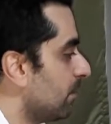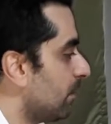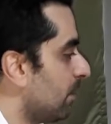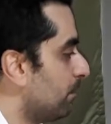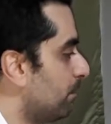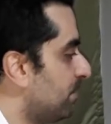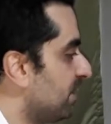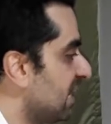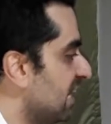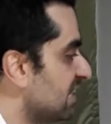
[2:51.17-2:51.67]

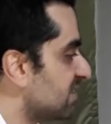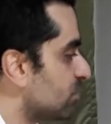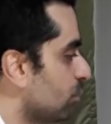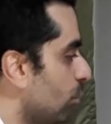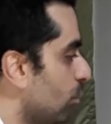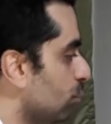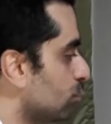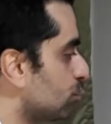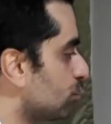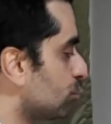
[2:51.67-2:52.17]
press
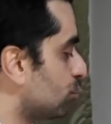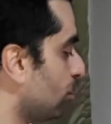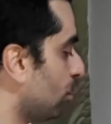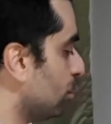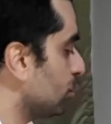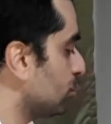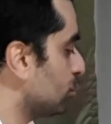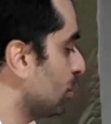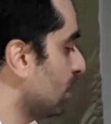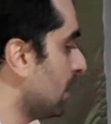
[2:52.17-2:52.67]
on
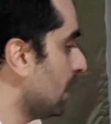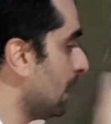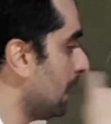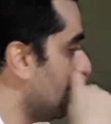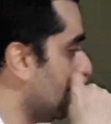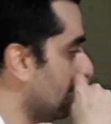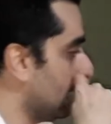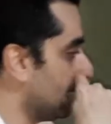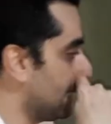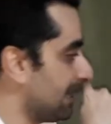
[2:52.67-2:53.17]
Stones,
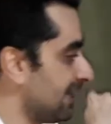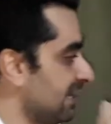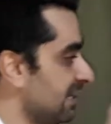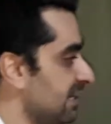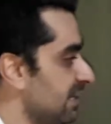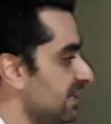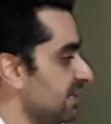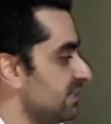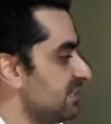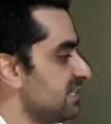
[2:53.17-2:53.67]
and
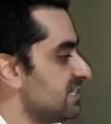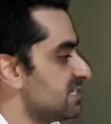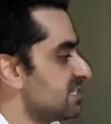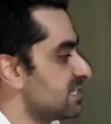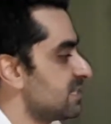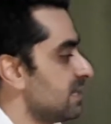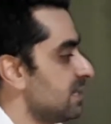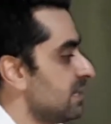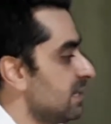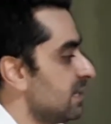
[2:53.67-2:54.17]

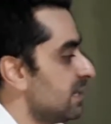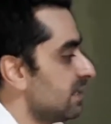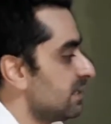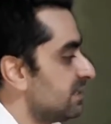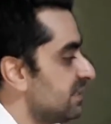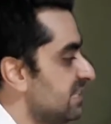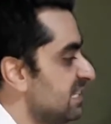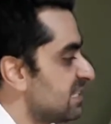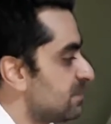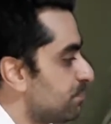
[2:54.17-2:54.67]

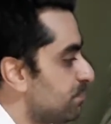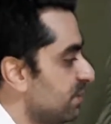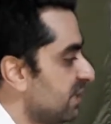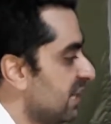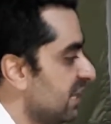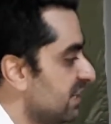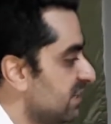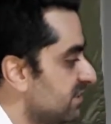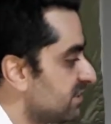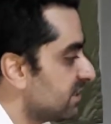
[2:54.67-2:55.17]
this
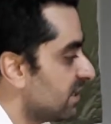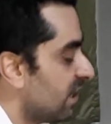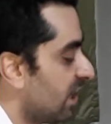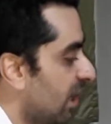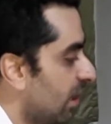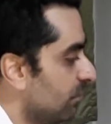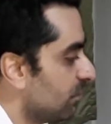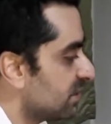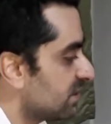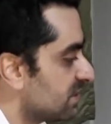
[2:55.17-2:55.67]
player
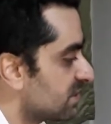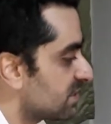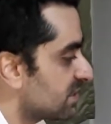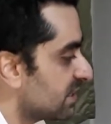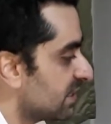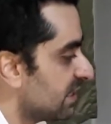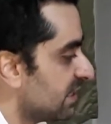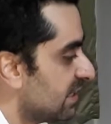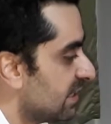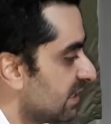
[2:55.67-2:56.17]
Havertz
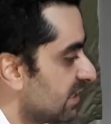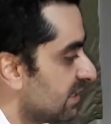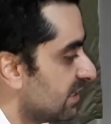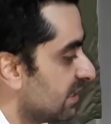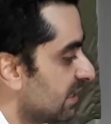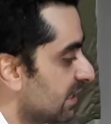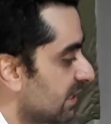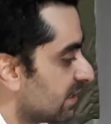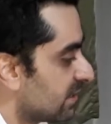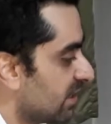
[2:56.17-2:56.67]

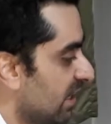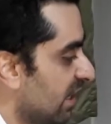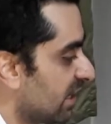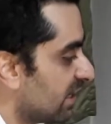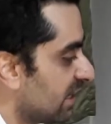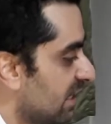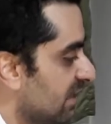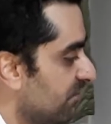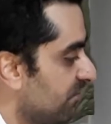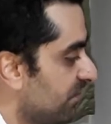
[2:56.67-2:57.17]

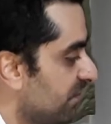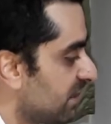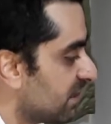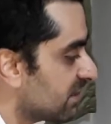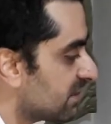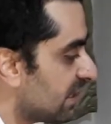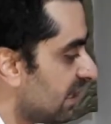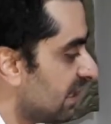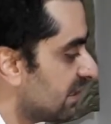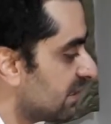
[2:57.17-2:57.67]
tucked
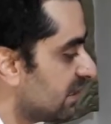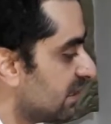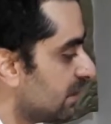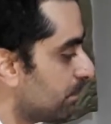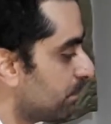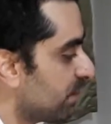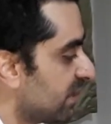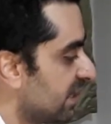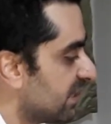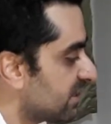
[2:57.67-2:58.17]
infield, and he
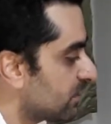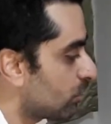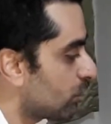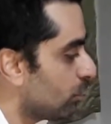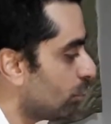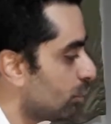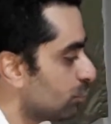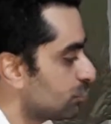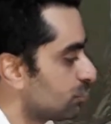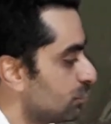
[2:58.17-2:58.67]
played
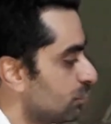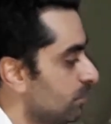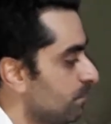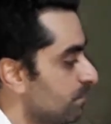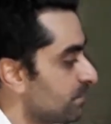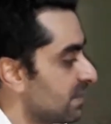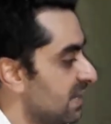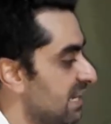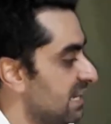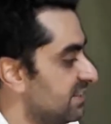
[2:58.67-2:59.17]
close
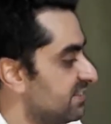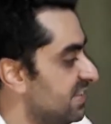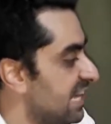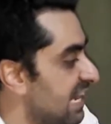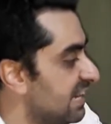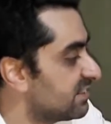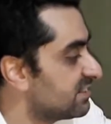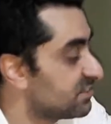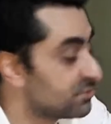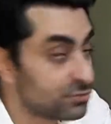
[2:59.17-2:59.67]
to
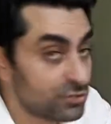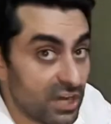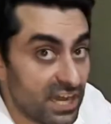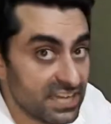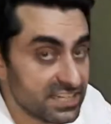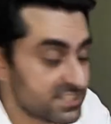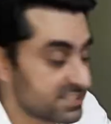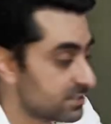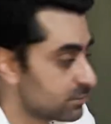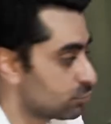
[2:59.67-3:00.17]
Declan
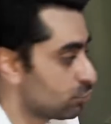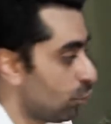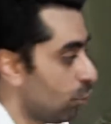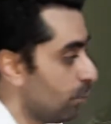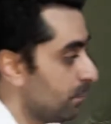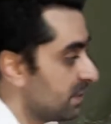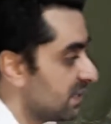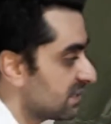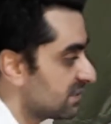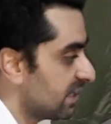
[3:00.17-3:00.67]
Rice
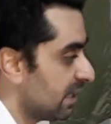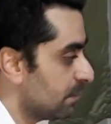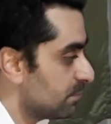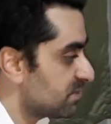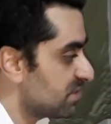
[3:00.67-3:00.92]
so many times,